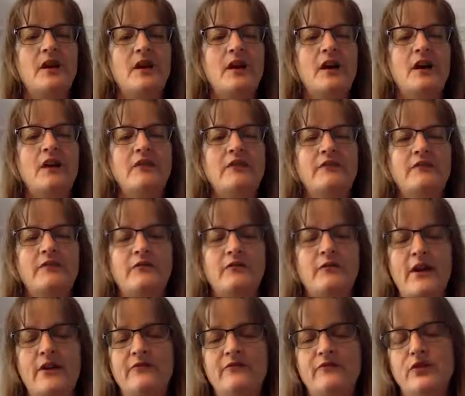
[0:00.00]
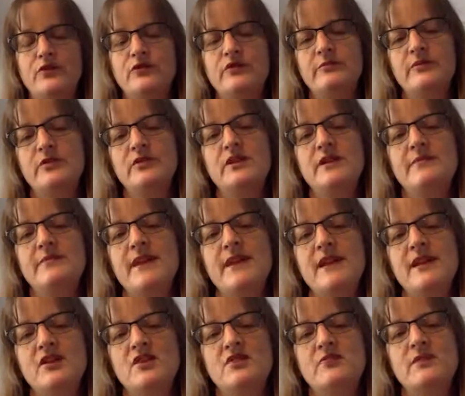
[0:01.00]
around vulnerability
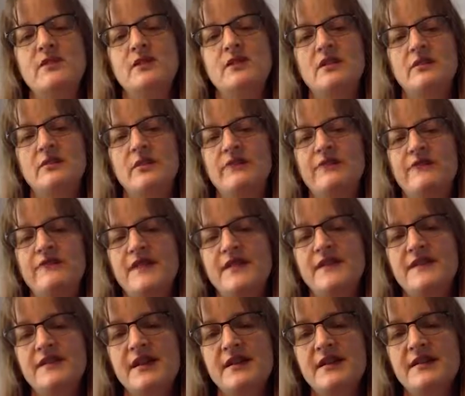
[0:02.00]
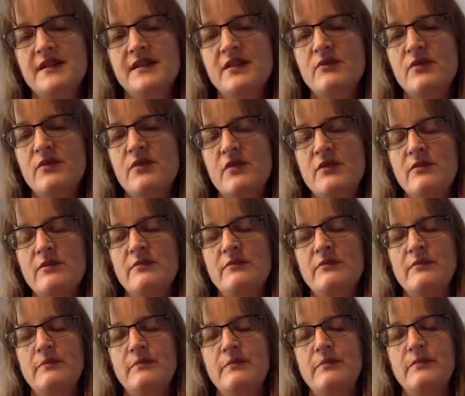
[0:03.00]
management, around fuzz testing with our
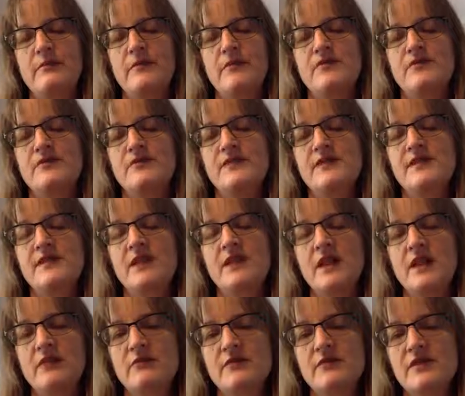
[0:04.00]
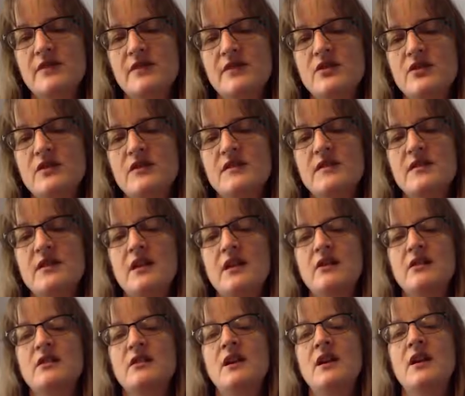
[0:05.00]
most recent acquisitions
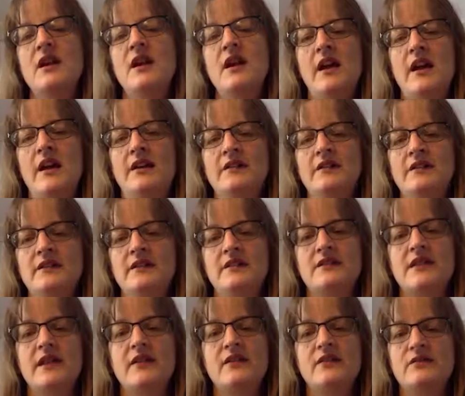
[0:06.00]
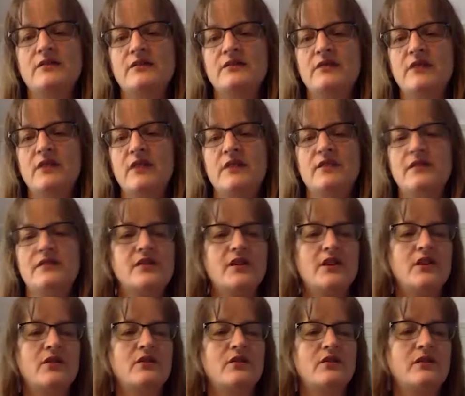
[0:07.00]
there, and container
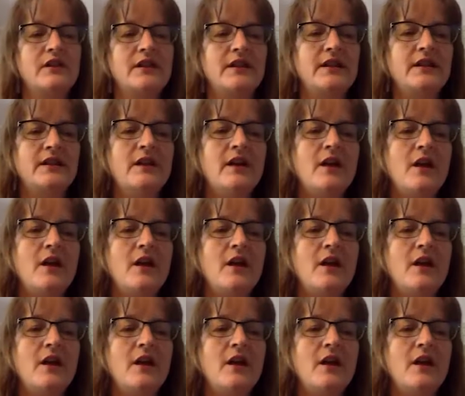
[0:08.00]
security.